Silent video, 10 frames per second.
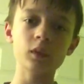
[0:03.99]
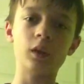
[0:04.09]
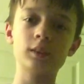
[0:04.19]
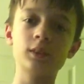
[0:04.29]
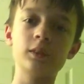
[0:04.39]

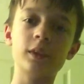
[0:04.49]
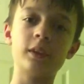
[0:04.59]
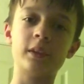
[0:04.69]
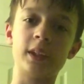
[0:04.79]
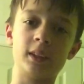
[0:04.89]
also
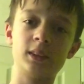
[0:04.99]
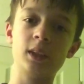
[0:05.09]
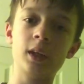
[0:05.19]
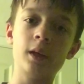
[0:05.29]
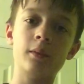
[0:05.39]
known as
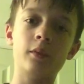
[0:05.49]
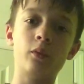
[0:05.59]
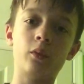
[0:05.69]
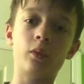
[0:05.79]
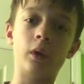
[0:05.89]

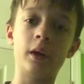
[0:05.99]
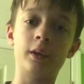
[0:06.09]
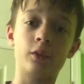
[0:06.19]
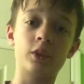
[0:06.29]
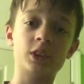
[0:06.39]
one of